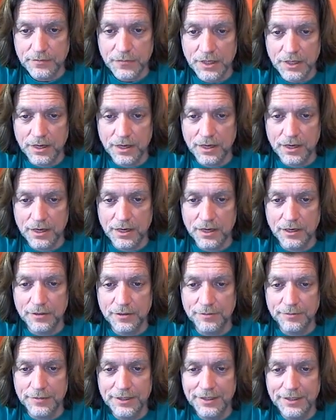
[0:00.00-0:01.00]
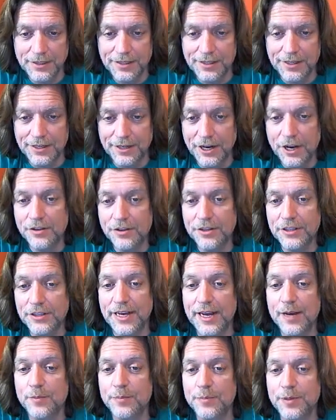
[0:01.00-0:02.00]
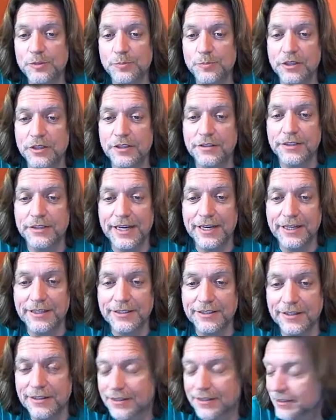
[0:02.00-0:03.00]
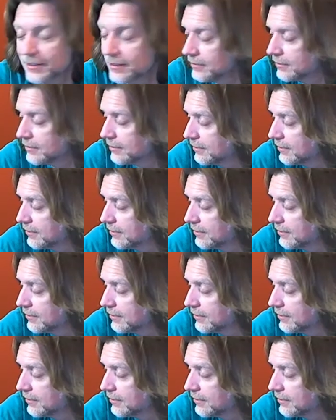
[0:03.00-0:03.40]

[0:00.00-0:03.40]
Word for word: Um, no, this amp is blue, King Darko.